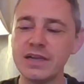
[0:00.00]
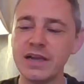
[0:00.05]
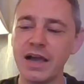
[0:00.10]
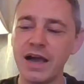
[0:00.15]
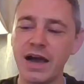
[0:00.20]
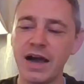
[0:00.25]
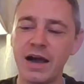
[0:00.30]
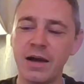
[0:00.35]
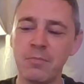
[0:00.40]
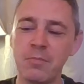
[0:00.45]

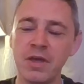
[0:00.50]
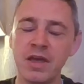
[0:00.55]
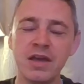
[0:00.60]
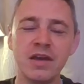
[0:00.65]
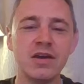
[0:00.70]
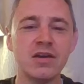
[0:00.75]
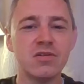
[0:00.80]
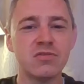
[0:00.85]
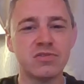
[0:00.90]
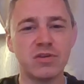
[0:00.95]
Um,
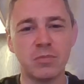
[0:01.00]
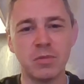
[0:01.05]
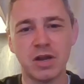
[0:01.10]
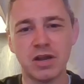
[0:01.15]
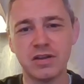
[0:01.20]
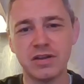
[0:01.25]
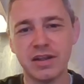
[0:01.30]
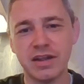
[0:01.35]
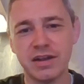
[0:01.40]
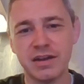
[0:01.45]
from
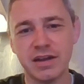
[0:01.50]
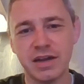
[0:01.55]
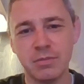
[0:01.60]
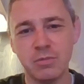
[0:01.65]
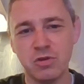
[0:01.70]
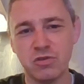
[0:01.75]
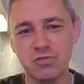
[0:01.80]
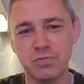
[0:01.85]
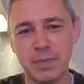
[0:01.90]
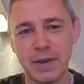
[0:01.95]
London, I
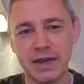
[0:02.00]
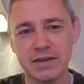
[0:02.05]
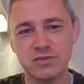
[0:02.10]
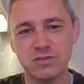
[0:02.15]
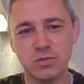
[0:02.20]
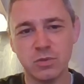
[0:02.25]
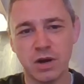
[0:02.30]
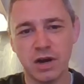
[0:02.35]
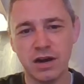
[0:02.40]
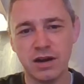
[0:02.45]
moved back
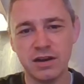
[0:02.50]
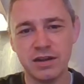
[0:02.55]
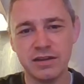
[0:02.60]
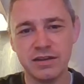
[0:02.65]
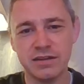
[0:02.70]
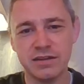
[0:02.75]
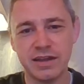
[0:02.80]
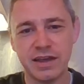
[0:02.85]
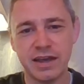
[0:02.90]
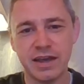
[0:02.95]
to
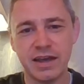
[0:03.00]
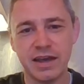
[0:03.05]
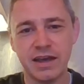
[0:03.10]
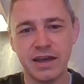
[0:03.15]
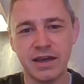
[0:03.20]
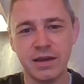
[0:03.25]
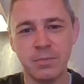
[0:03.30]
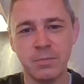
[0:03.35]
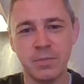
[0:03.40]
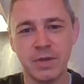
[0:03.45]
Ireland,
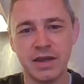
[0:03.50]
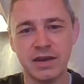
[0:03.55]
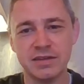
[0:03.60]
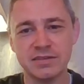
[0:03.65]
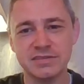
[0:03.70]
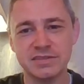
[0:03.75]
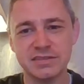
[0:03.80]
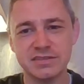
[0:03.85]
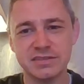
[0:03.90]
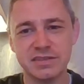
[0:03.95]
and
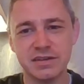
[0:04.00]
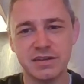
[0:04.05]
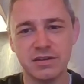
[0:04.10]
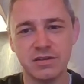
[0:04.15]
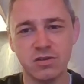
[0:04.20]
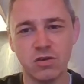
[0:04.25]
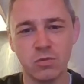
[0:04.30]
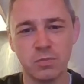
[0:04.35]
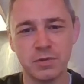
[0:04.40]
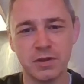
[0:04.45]
assisted
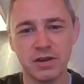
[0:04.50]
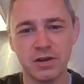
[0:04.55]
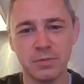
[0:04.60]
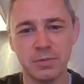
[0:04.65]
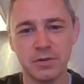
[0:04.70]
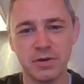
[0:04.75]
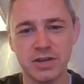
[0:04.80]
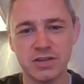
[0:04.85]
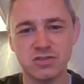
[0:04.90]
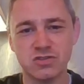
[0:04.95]
in opening
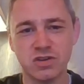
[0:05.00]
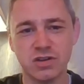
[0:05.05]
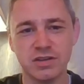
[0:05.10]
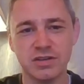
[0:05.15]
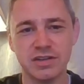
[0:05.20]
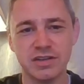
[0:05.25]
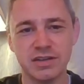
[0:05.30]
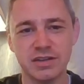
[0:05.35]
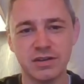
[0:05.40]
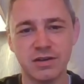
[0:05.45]
up a
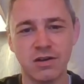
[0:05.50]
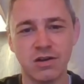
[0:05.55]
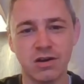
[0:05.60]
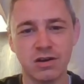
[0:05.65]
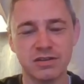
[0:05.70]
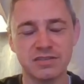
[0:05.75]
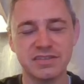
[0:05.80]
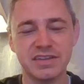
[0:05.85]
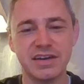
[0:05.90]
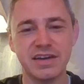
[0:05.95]
restaurant in
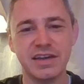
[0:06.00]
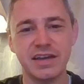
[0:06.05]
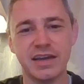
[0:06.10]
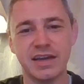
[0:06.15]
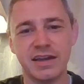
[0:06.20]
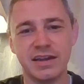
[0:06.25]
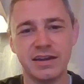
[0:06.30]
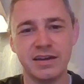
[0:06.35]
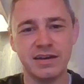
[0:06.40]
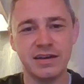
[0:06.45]
Cork City,
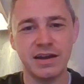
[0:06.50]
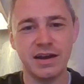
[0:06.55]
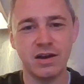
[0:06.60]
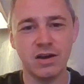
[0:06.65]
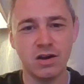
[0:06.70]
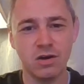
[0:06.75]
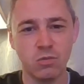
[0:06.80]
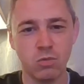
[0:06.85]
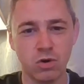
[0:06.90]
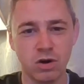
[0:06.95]
and
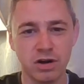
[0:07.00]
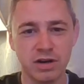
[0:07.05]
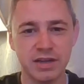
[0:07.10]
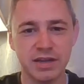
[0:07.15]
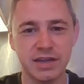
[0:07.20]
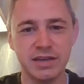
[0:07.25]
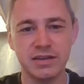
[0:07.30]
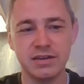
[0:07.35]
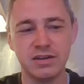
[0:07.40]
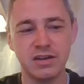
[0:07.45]
now I work
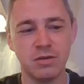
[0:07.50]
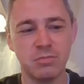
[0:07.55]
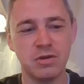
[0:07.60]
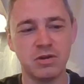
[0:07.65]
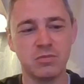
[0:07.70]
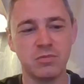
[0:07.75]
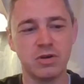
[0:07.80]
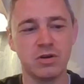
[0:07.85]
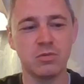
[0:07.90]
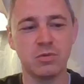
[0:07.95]
in
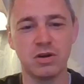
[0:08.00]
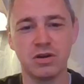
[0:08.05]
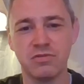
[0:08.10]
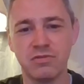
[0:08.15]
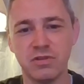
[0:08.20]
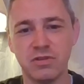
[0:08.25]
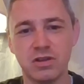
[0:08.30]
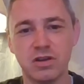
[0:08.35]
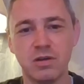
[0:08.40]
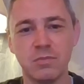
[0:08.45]
Dublin with a
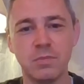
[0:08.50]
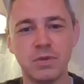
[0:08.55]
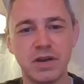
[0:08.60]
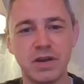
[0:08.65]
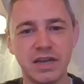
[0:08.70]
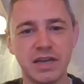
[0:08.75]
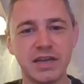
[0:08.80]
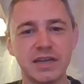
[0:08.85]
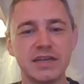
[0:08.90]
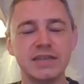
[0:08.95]
wonderful
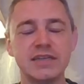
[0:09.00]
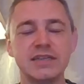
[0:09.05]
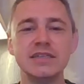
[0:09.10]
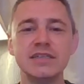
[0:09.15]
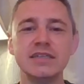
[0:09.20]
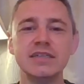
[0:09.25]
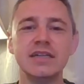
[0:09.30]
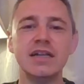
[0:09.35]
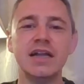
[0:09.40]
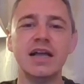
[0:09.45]
company
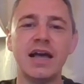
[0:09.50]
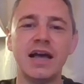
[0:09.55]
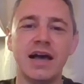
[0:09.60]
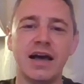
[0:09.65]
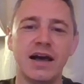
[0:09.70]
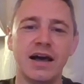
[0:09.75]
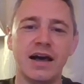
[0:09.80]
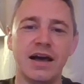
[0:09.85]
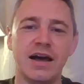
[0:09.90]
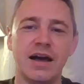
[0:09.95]

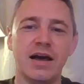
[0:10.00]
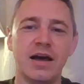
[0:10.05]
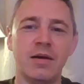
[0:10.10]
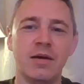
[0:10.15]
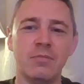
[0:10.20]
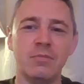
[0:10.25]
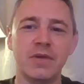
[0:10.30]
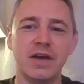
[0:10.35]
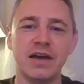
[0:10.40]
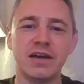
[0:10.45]

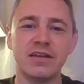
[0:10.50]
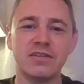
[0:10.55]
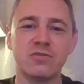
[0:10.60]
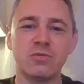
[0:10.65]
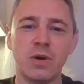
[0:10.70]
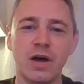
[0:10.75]
as